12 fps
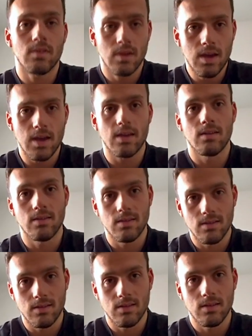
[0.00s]
How do you stay
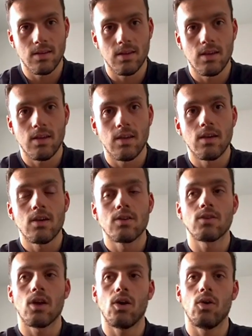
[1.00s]
focused?
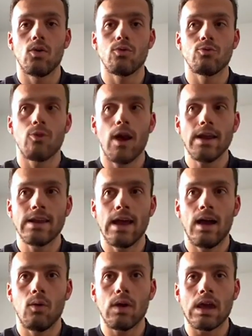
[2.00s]
So right
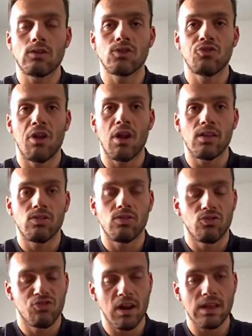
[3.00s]
now, it's just kind of
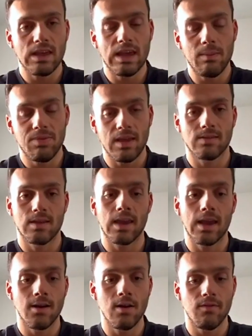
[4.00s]
trying to keep things
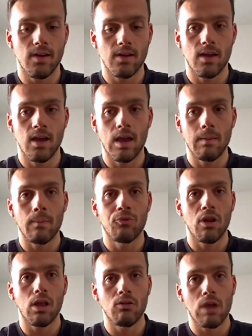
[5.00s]
ticking over. Um, I'm
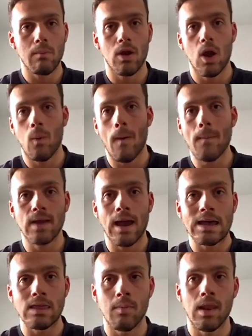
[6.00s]
trying to create my own website
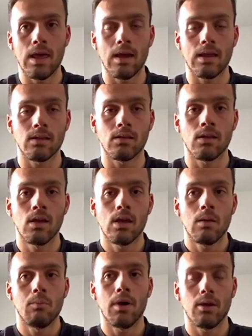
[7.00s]
at the minute and
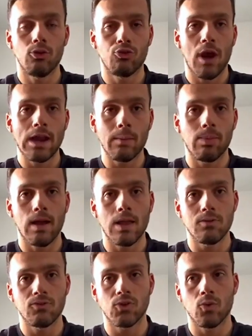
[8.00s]
my own training plans,
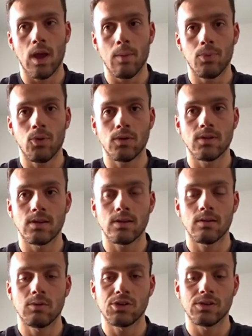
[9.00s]
which is quite important,
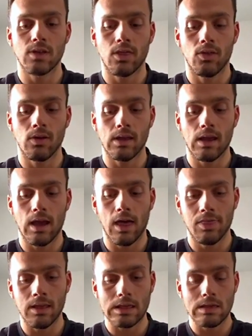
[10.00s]
which is I think I
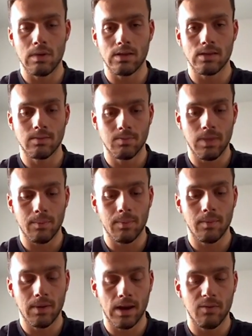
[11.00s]
think something to like,
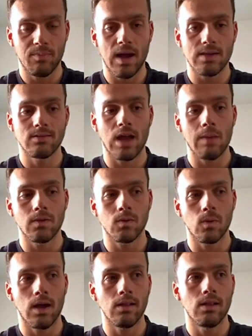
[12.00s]
kind of pass time as
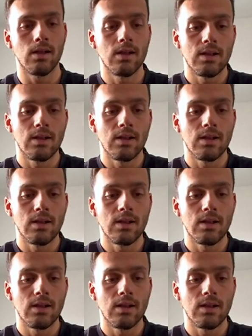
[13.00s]
well.